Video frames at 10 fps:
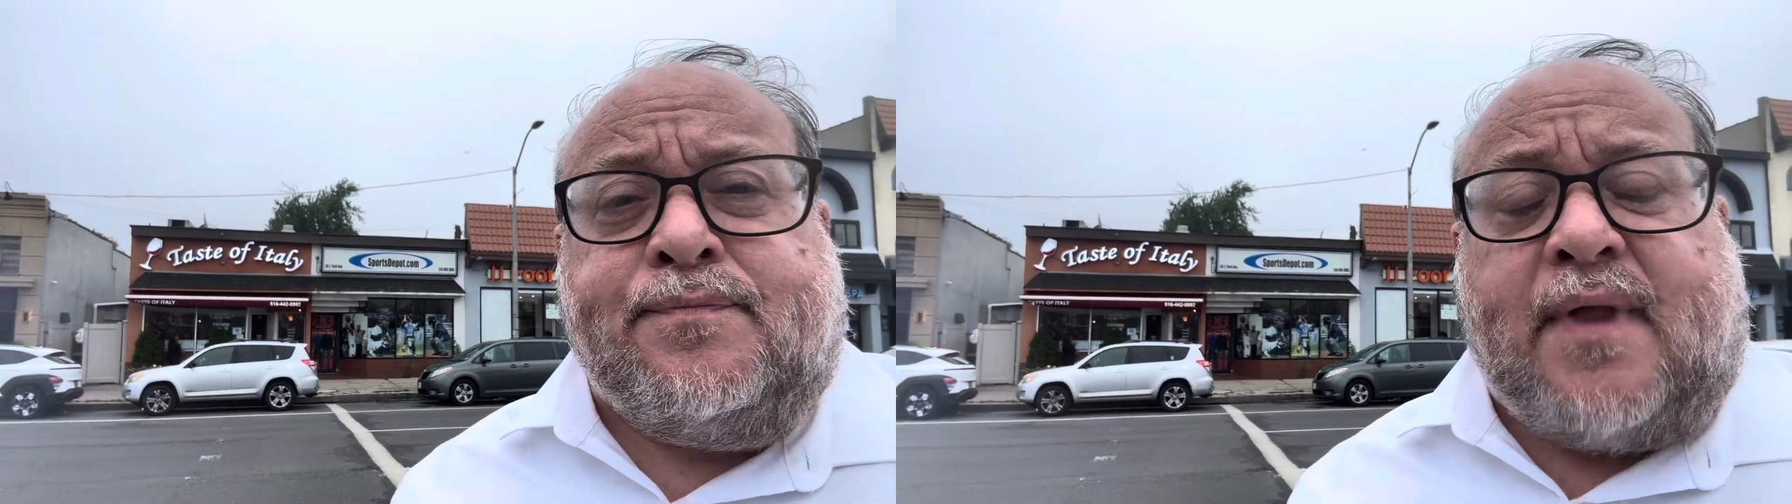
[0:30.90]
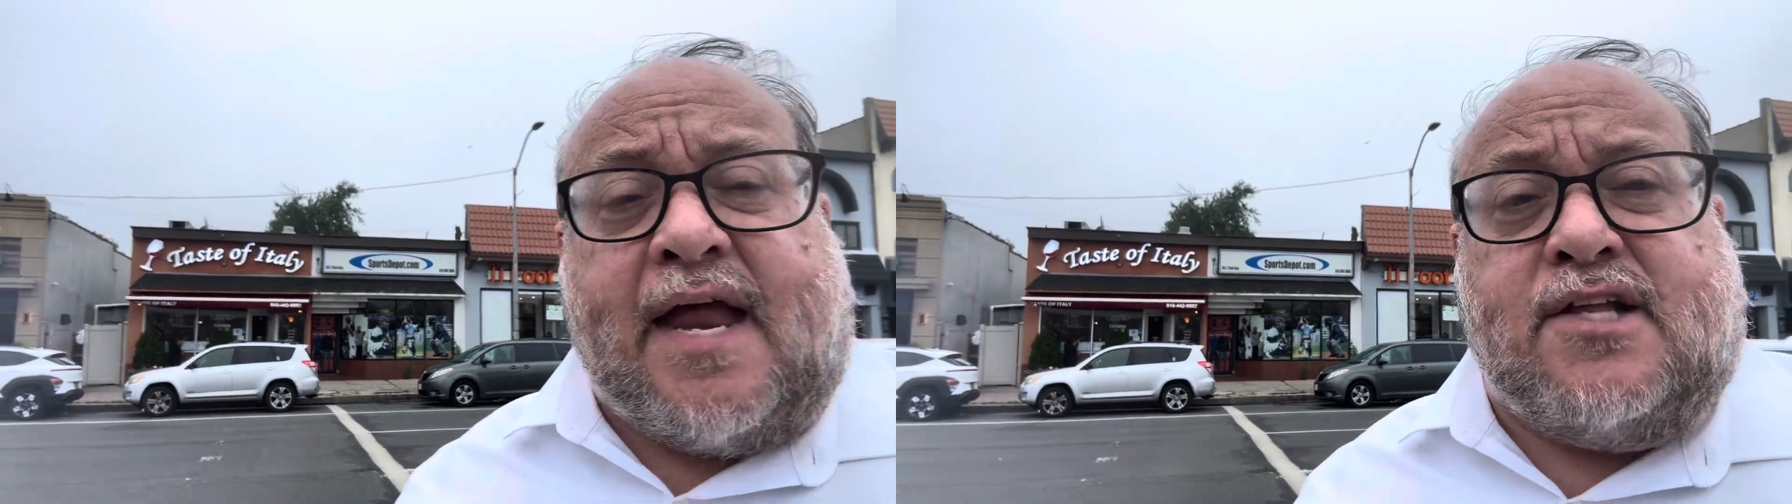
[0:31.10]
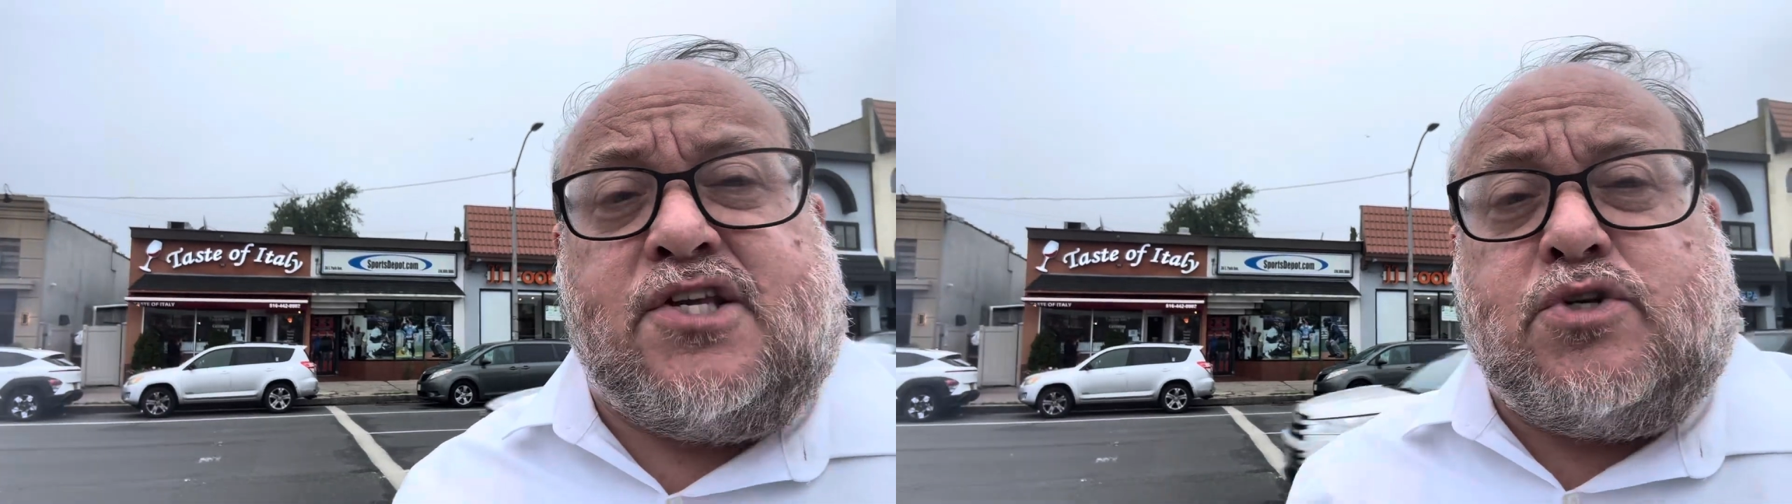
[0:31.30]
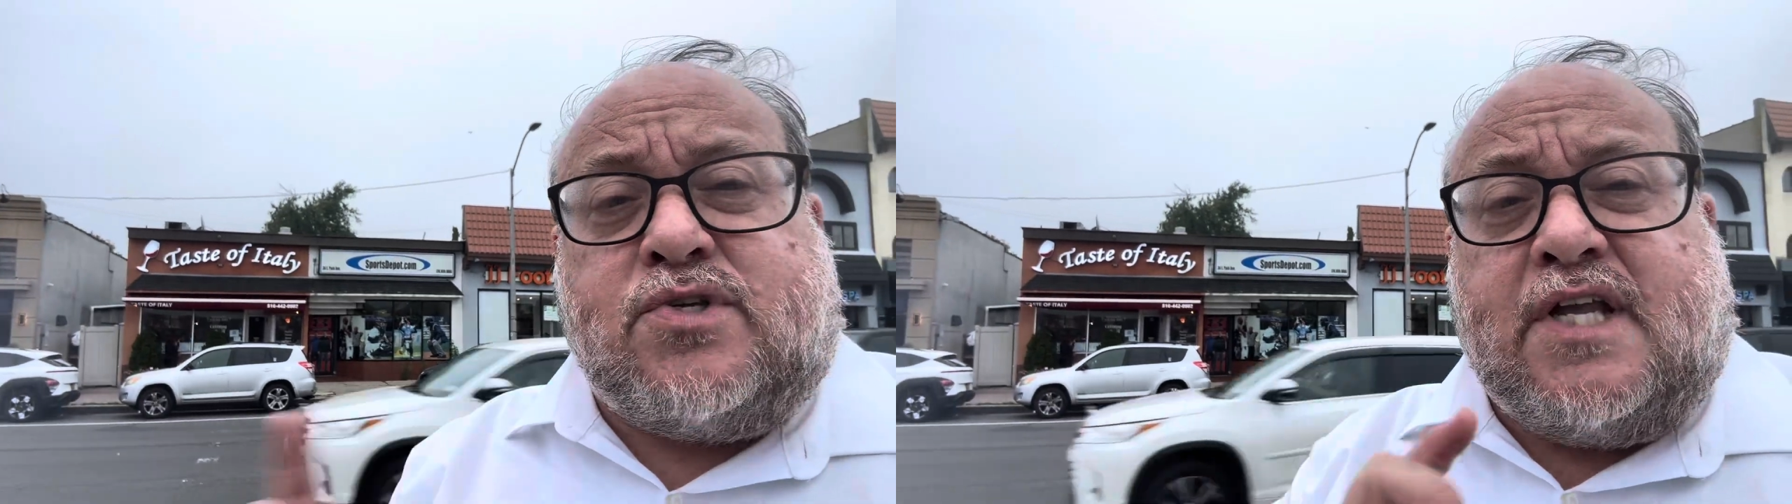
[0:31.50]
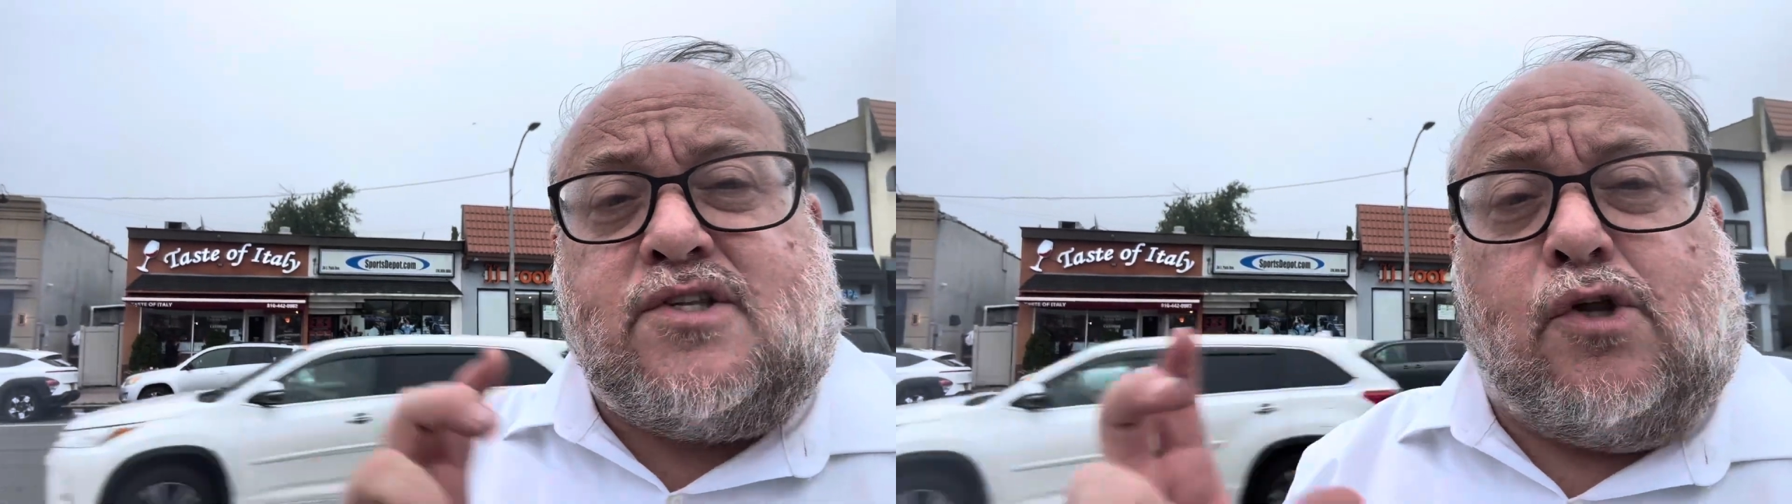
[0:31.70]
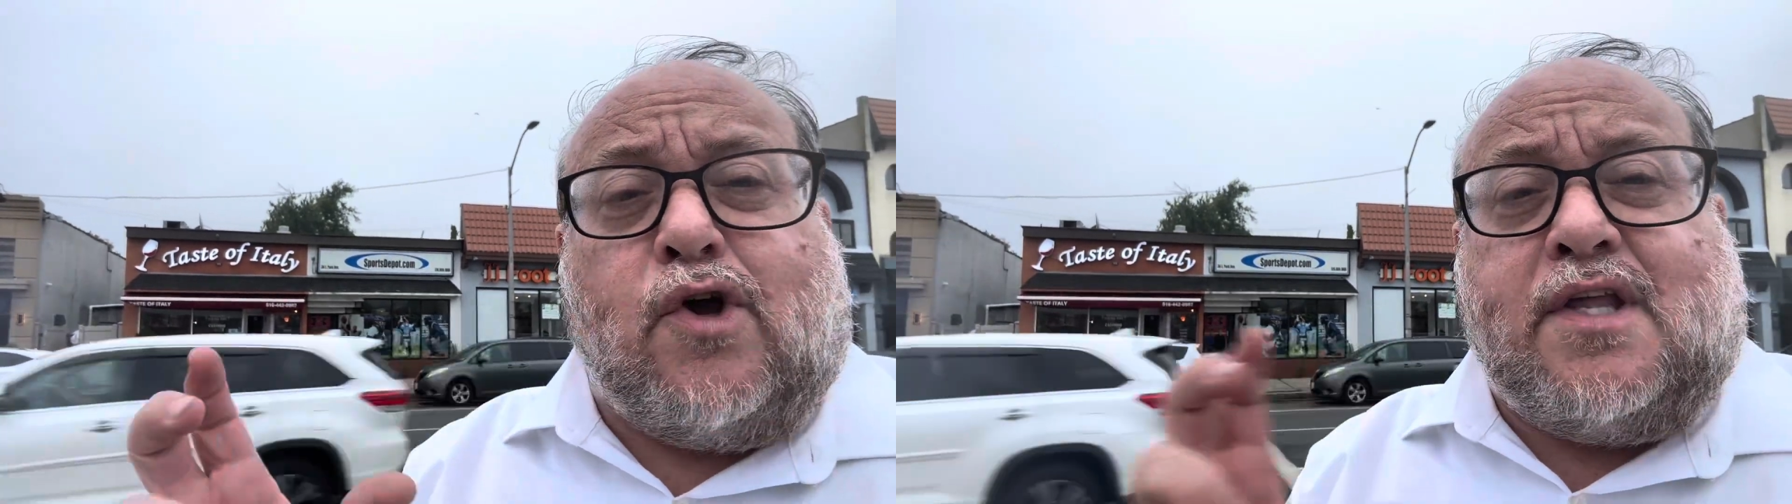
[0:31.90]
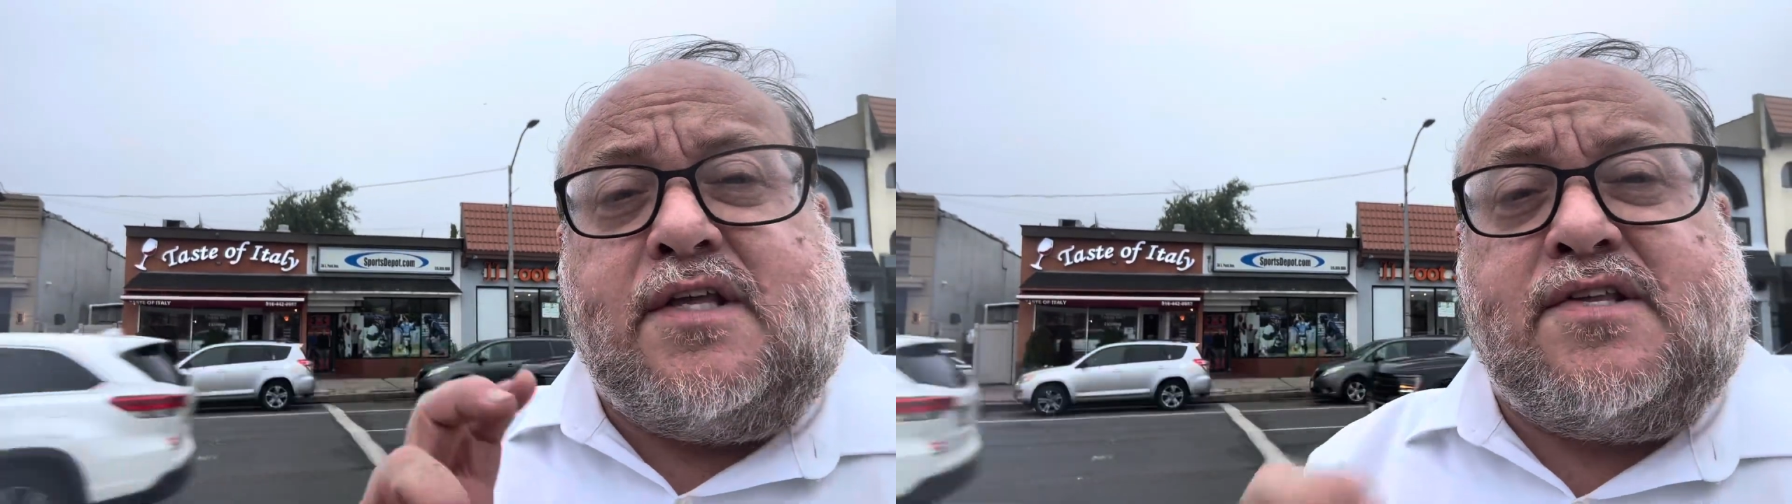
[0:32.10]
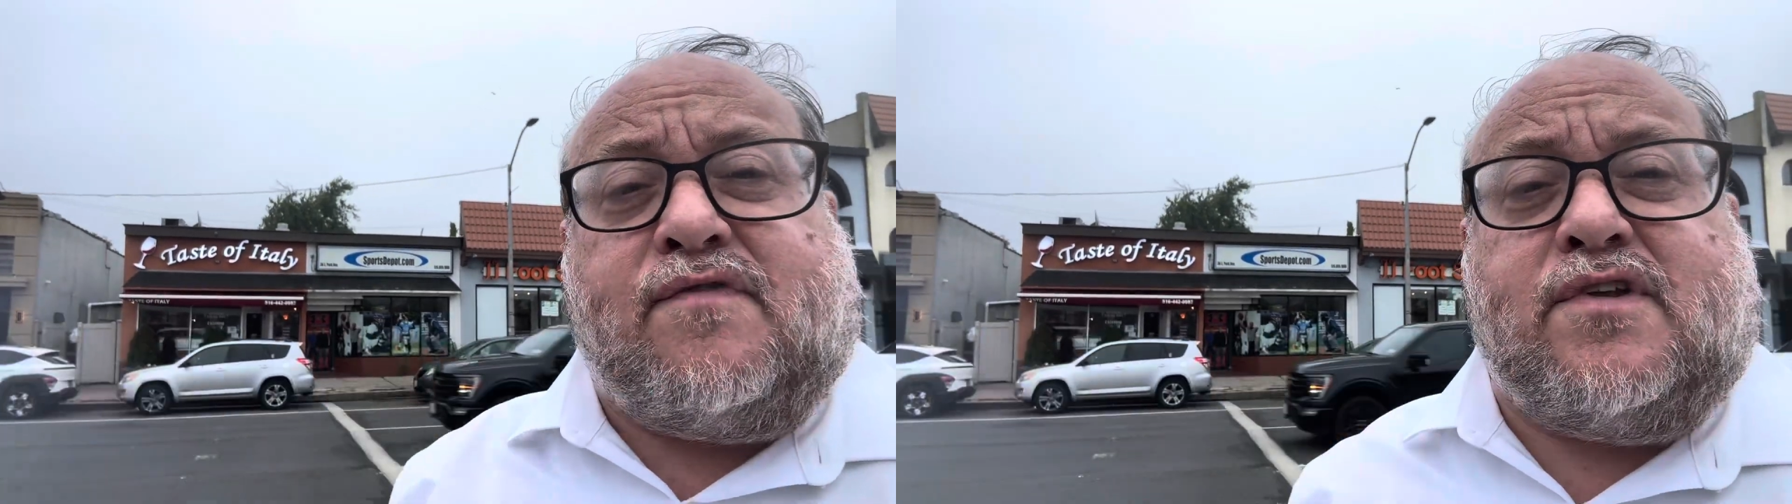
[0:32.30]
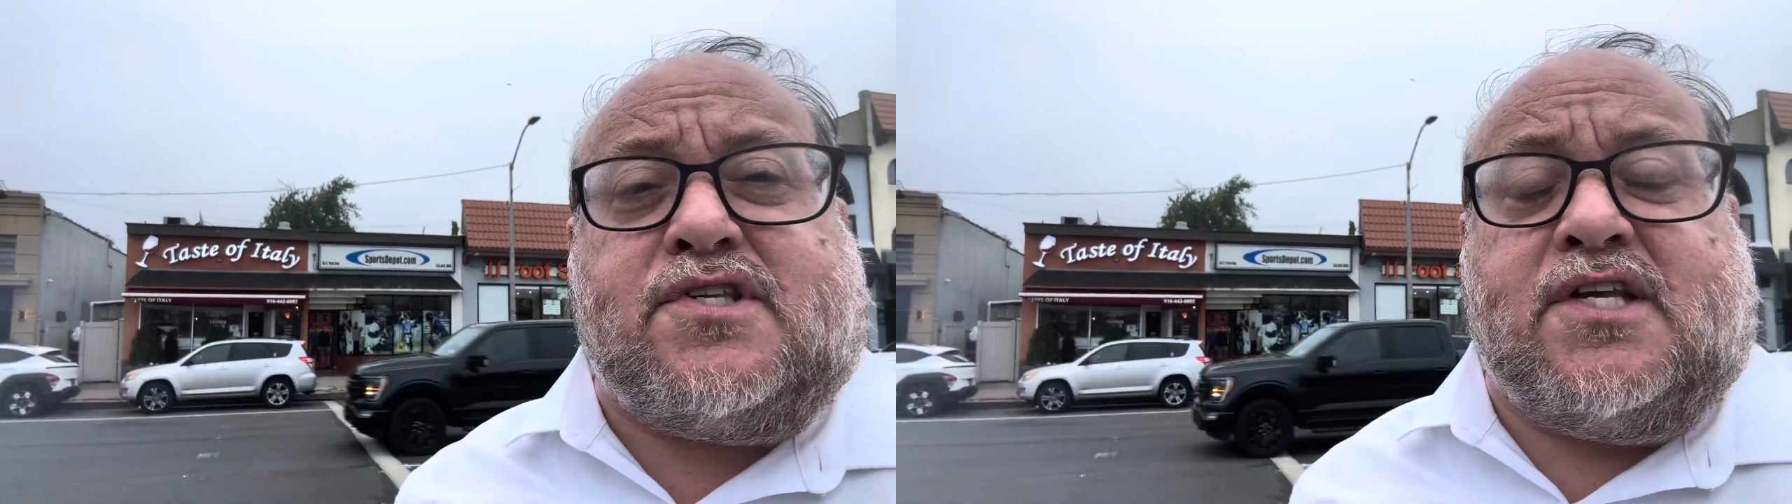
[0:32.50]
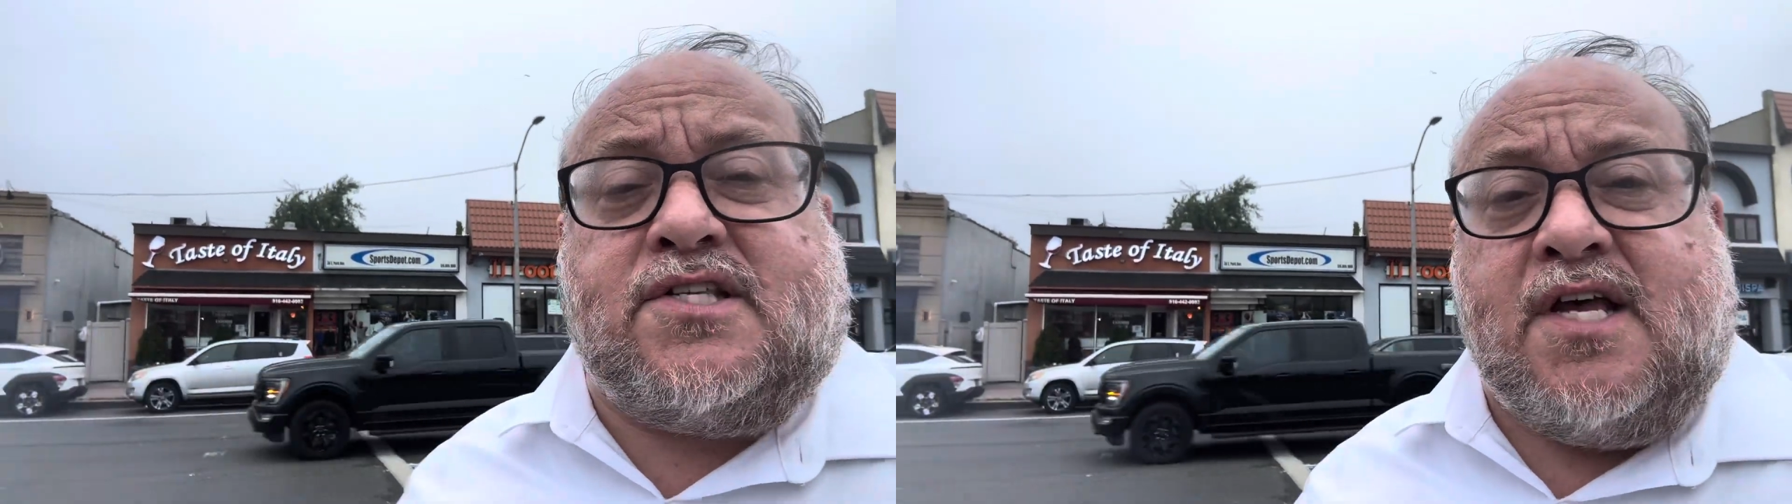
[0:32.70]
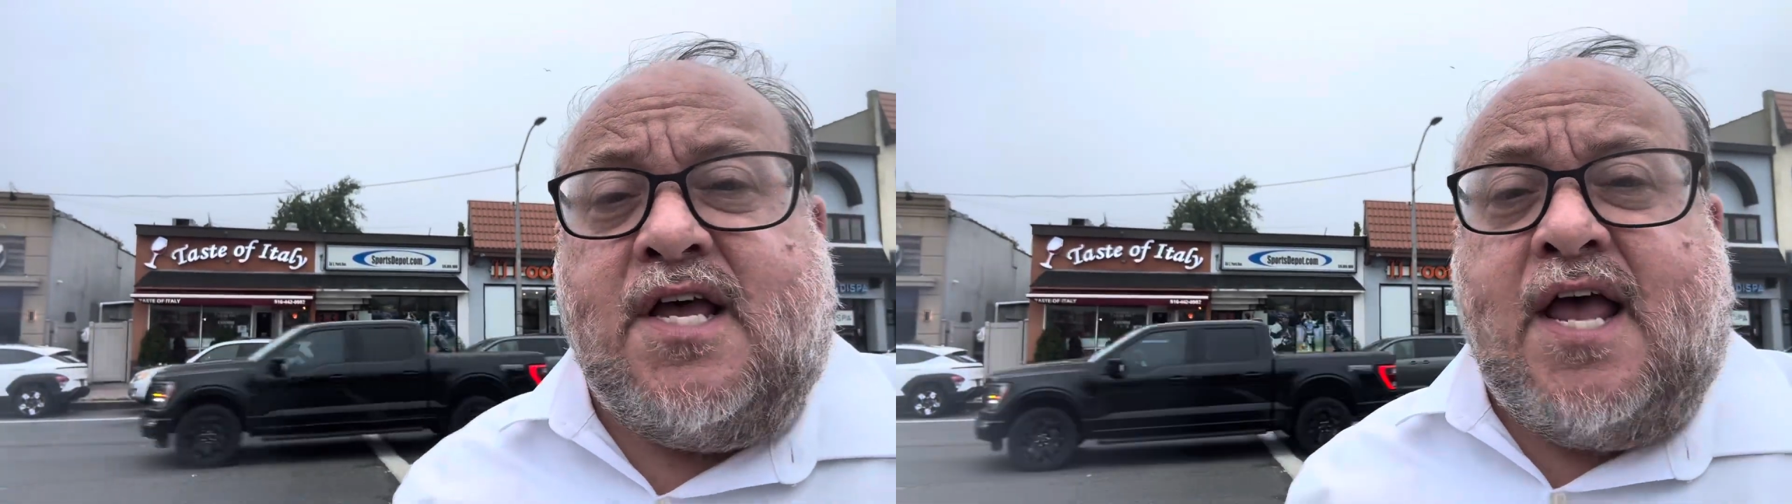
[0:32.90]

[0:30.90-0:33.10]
And it's interesting to look at the differences